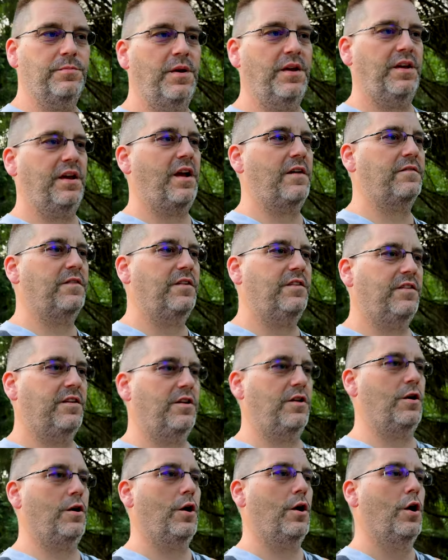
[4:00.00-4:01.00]
make
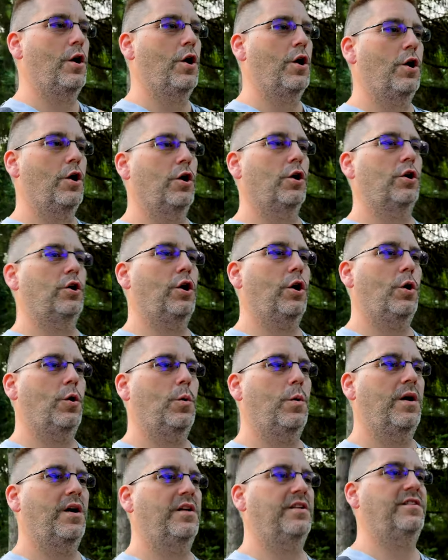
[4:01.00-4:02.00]
everything
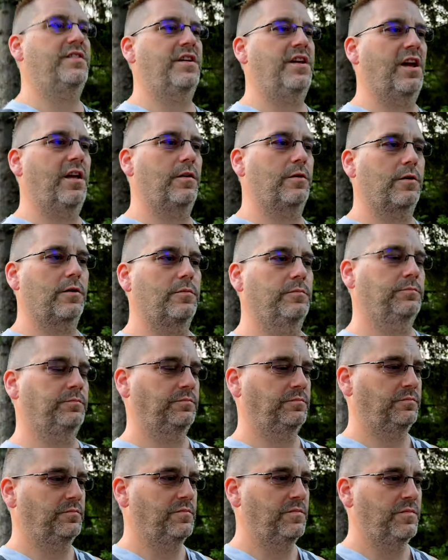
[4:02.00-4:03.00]
go together.
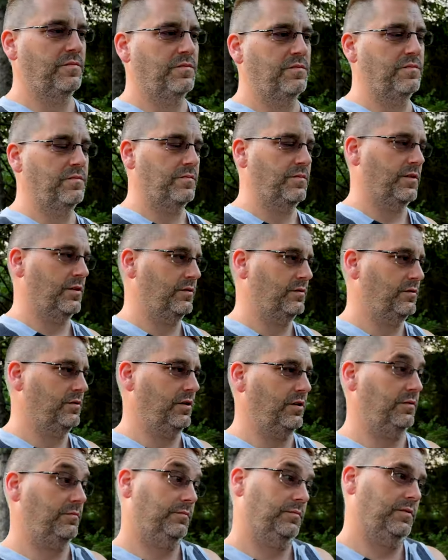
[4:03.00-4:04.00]

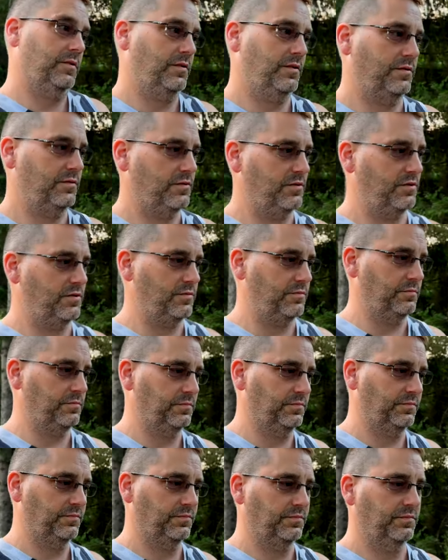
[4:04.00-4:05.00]
So that's,
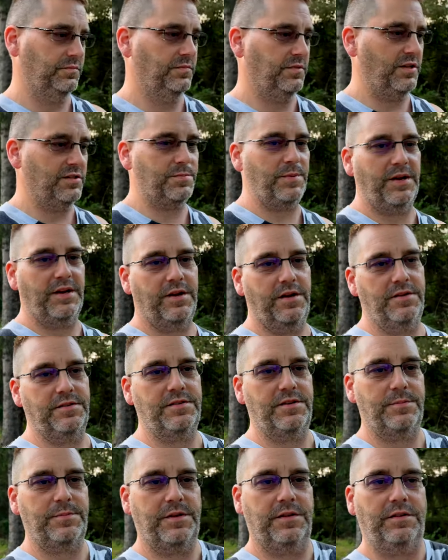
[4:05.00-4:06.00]
that's my
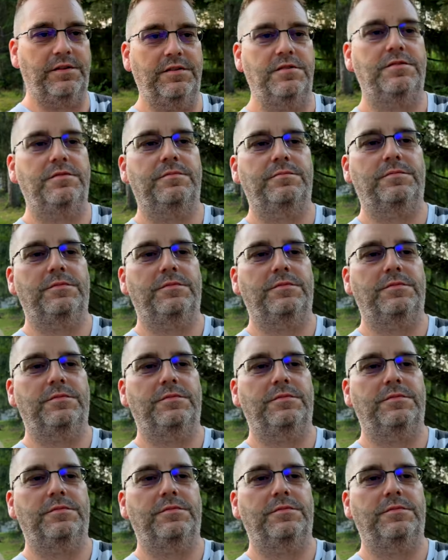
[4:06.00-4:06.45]
concept at least.